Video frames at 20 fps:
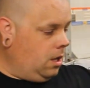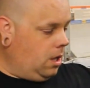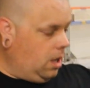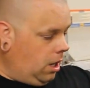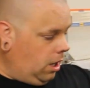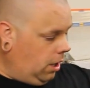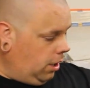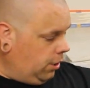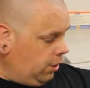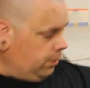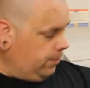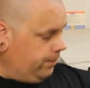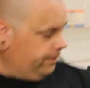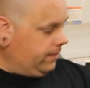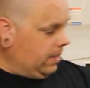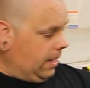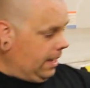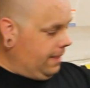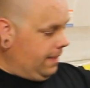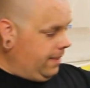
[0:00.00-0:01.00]

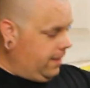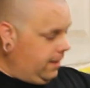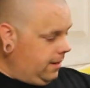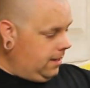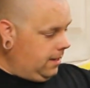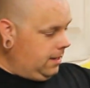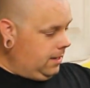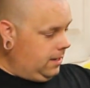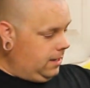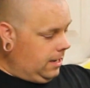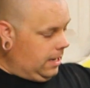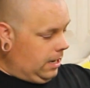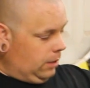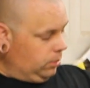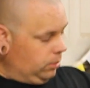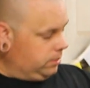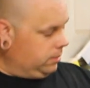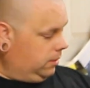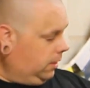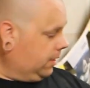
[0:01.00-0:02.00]
And then I
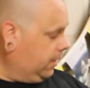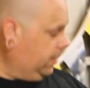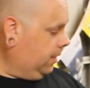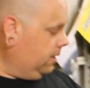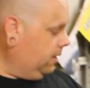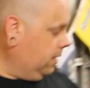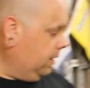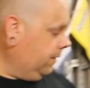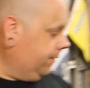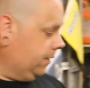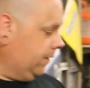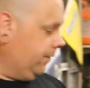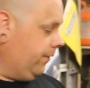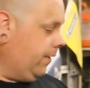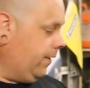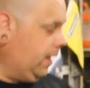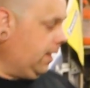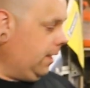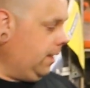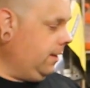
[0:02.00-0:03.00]
was lucky enough to
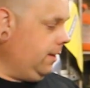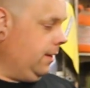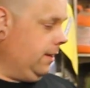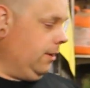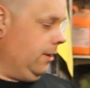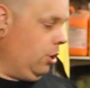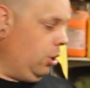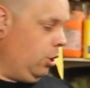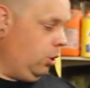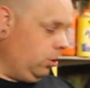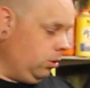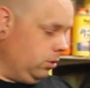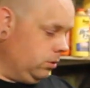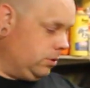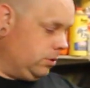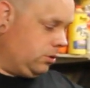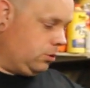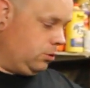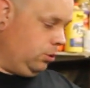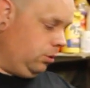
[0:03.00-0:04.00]
find an old
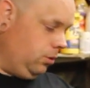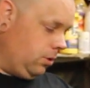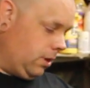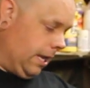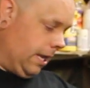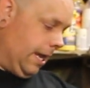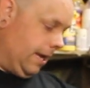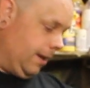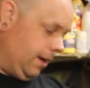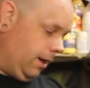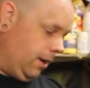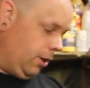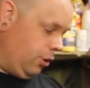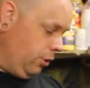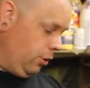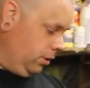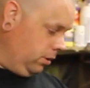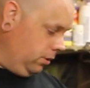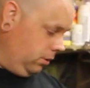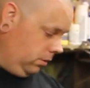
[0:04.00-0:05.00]
school cat eye
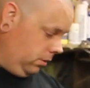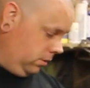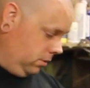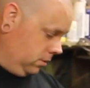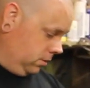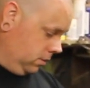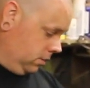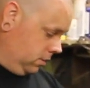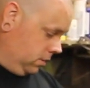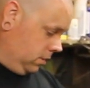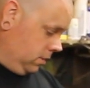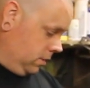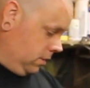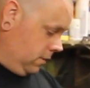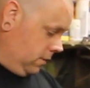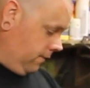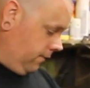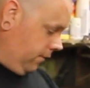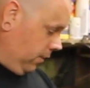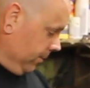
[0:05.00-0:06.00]
grill
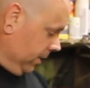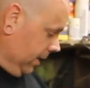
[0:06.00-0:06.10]
from the